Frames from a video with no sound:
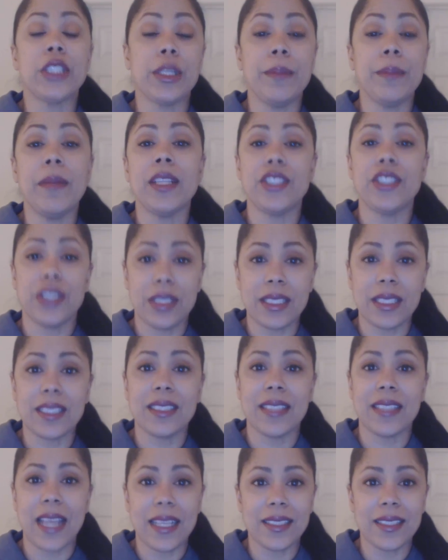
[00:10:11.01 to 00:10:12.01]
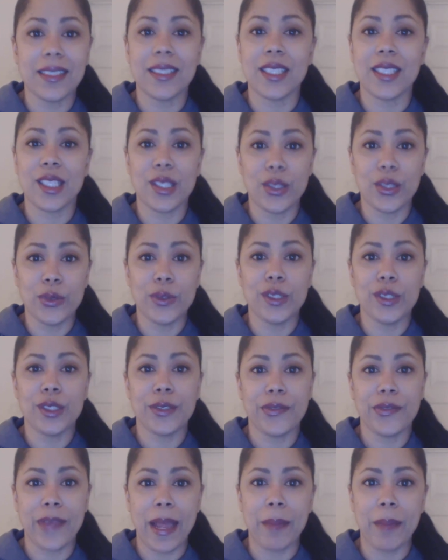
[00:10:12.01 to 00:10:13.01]
to much success to you and
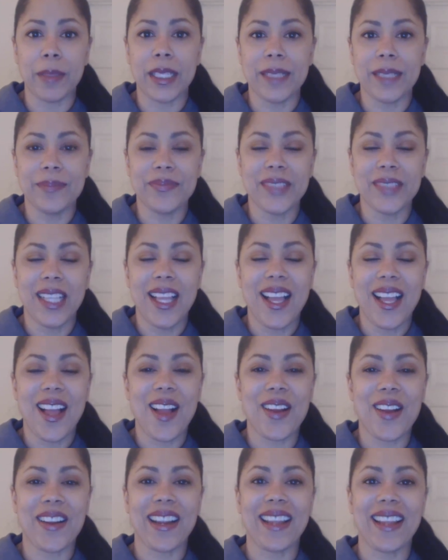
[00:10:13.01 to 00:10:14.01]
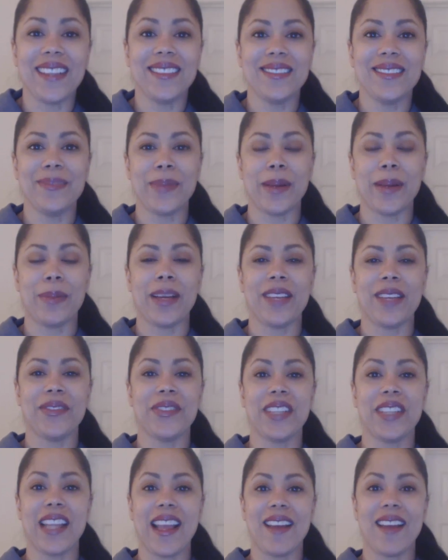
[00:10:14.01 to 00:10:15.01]
your family. All right, bye-bye
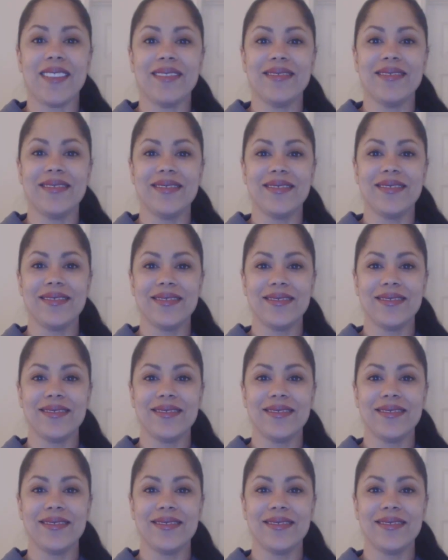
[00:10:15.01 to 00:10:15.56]
for now.